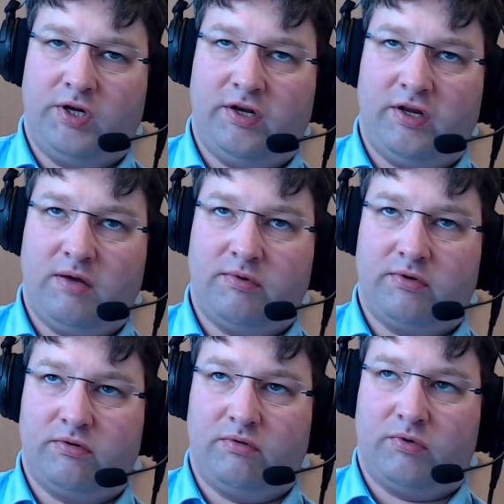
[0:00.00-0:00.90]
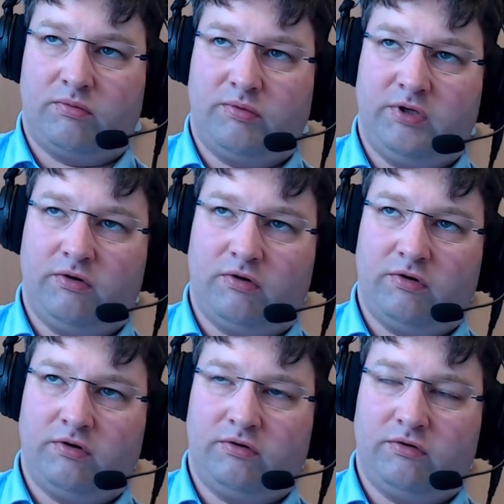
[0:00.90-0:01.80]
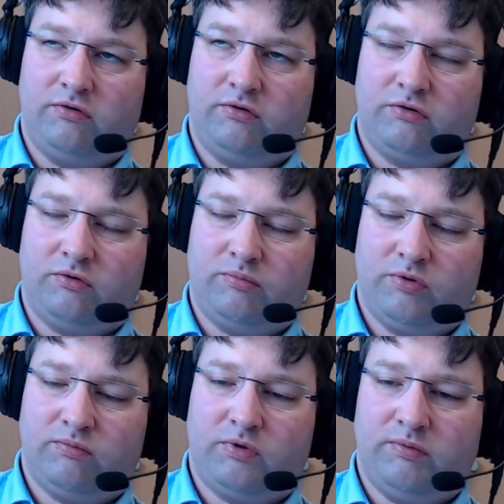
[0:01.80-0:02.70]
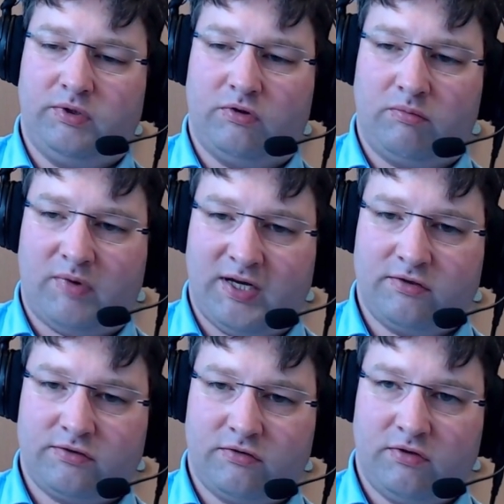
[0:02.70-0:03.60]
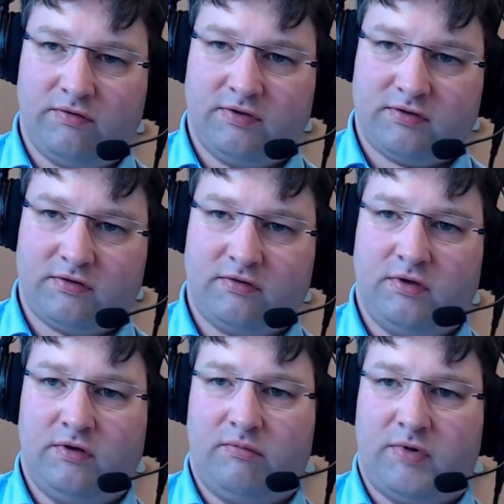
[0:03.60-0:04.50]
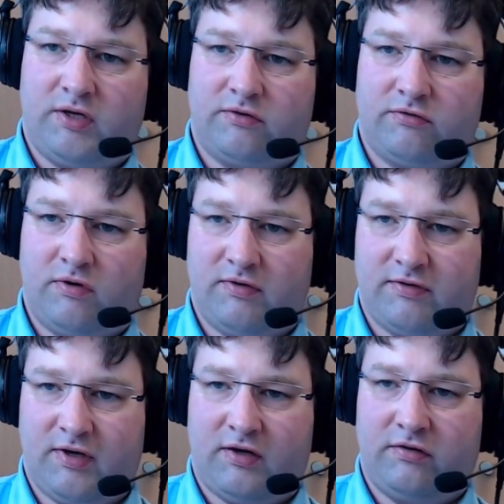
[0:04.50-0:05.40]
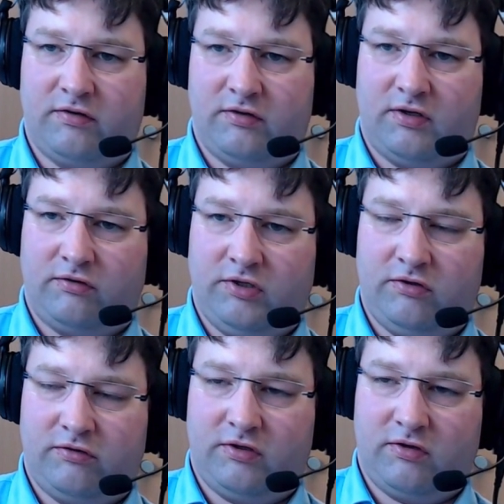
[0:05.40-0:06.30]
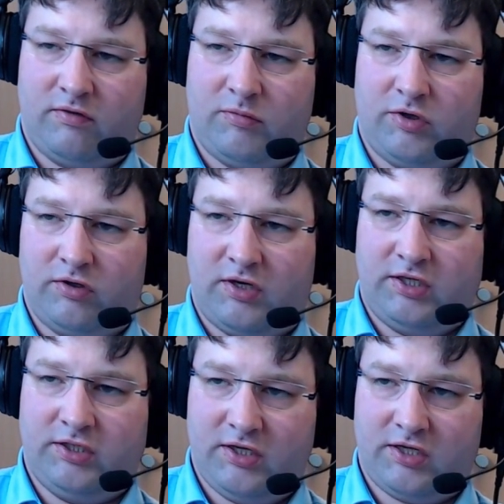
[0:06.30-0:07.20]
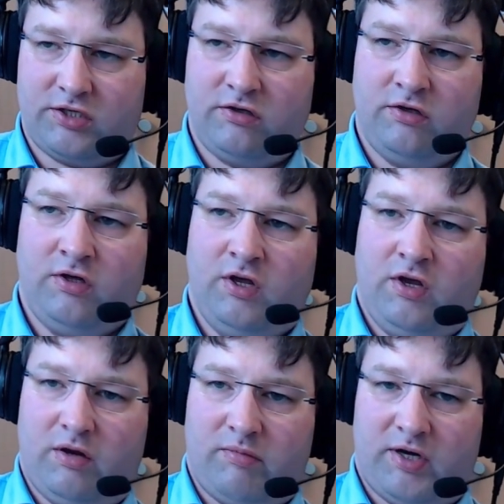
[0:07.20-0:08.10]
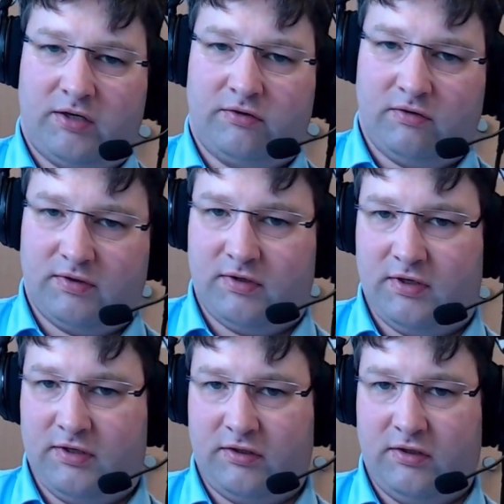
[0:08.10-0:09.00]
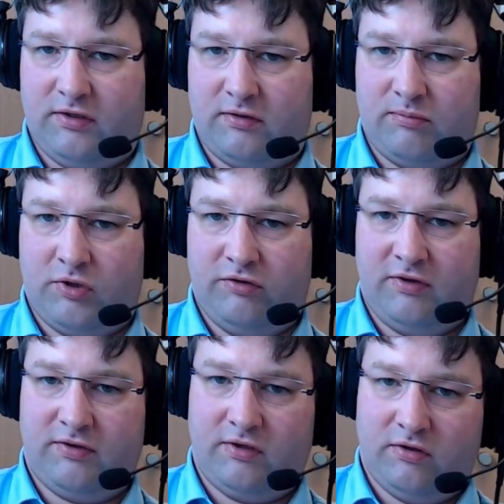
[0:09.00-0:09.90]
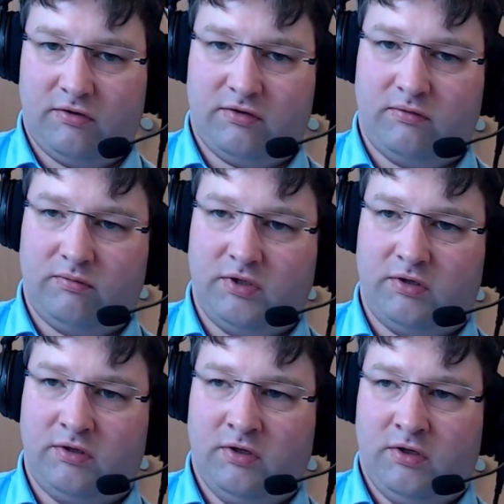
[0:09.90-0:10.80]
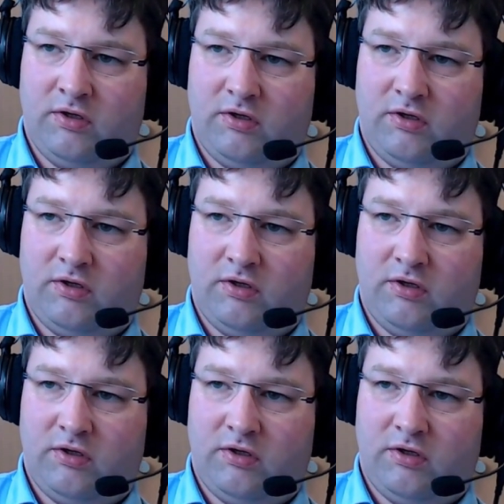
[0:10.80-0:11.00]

will enable to put what we call microservers. Microservers are you need to think of a modular architecture, and microservers are the processing nodes, and we are